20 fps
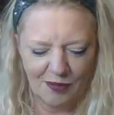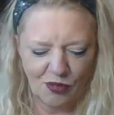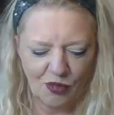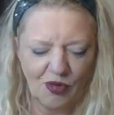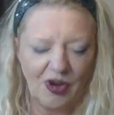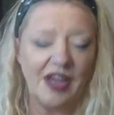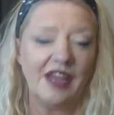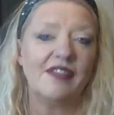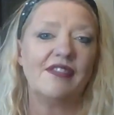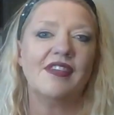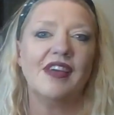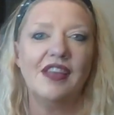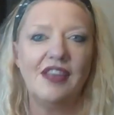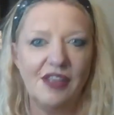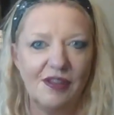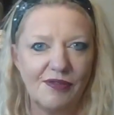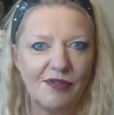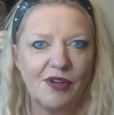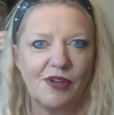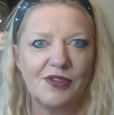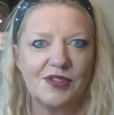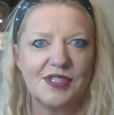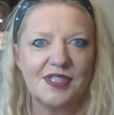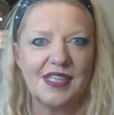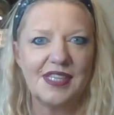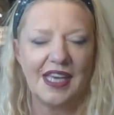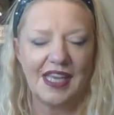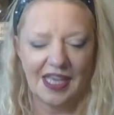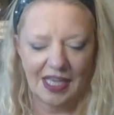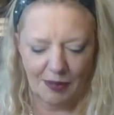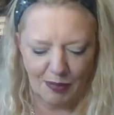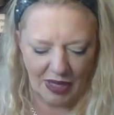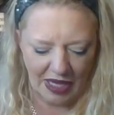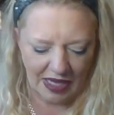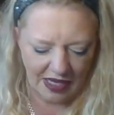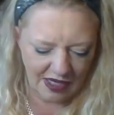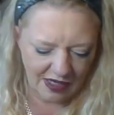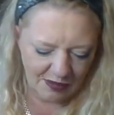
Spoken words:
great, then you've got to take it back,